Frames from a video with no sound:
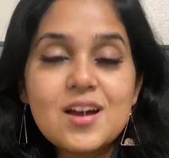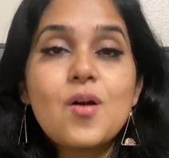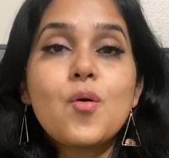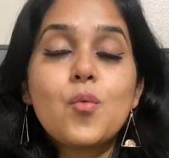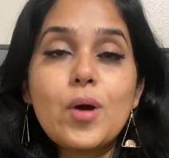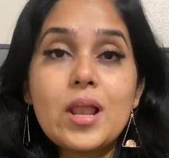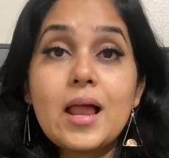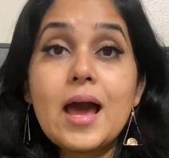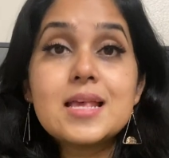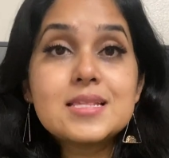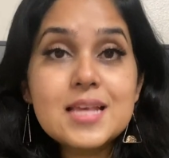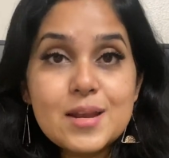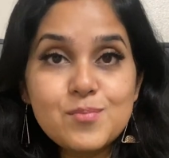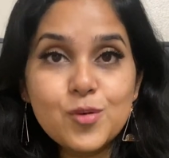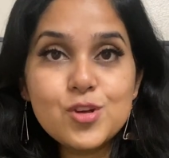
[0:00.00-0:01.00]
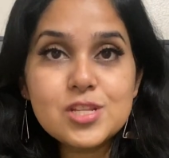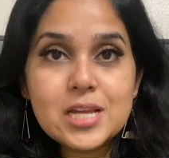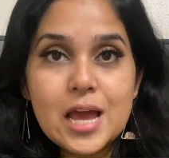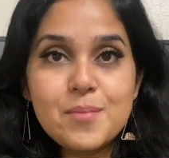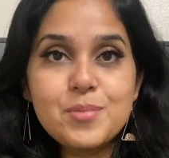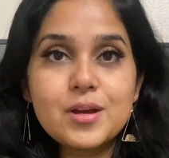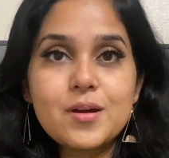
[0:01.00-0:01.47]
Well, I said most
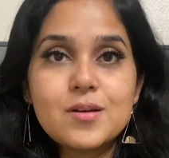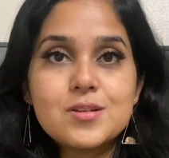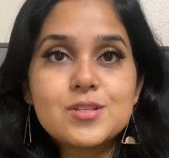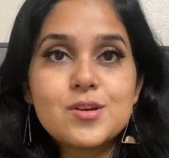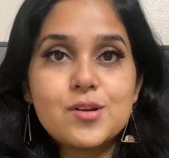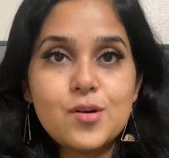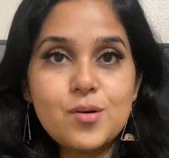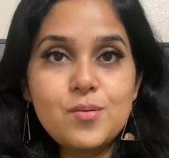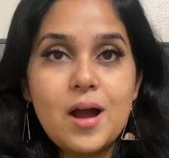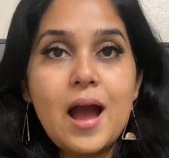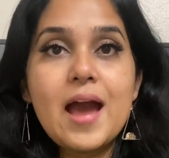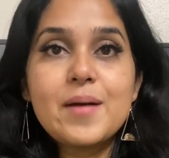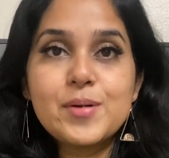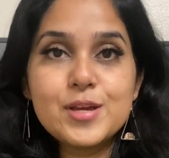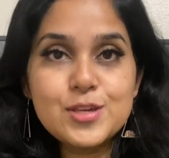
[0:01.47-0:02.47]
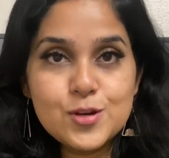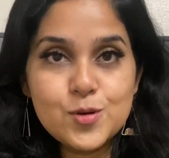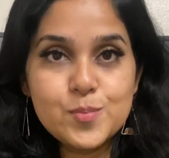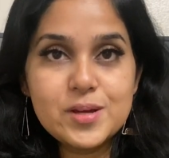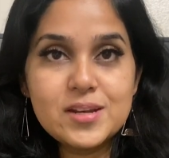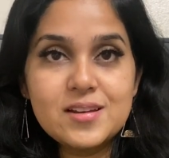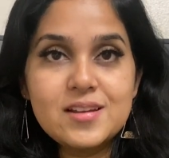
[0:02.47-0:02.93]
time because I'm a
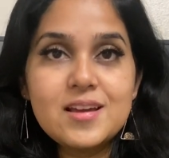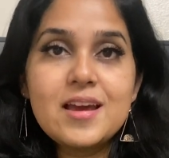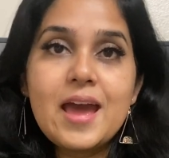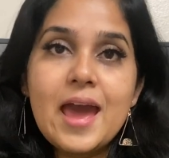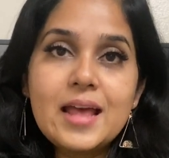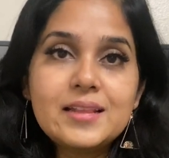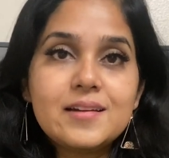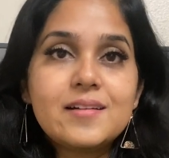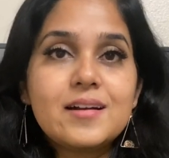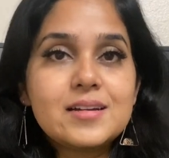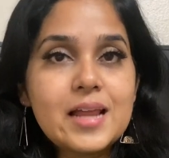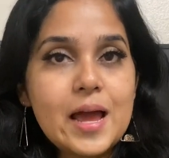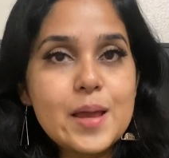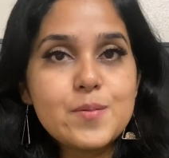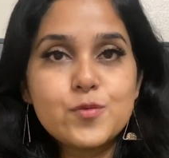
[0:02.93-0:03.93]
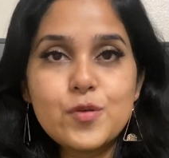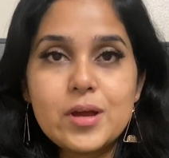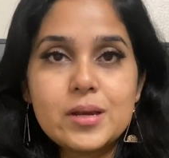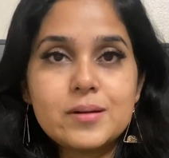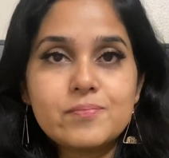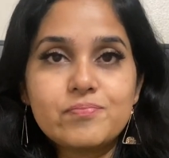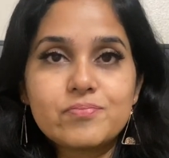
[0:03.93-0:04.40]
human and there are times
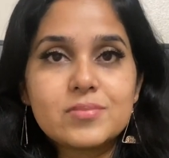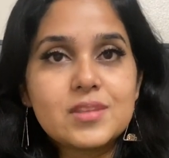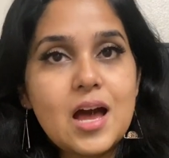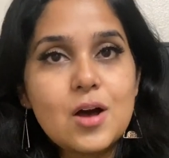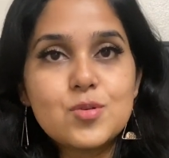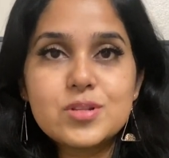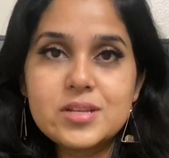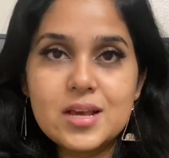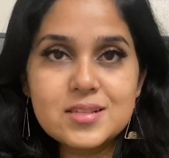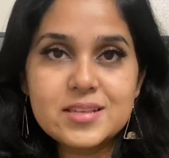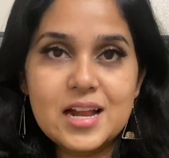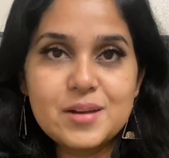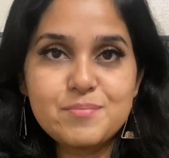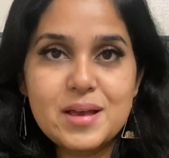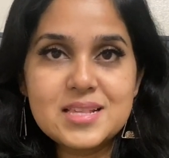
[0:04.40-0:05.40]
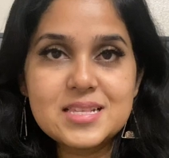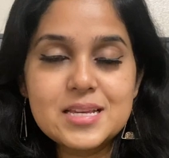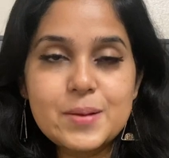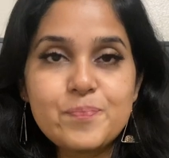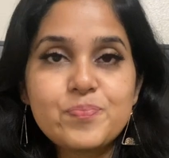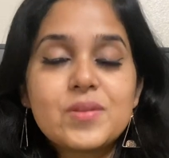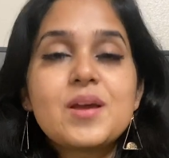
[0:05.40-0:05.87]
when the house does get messy.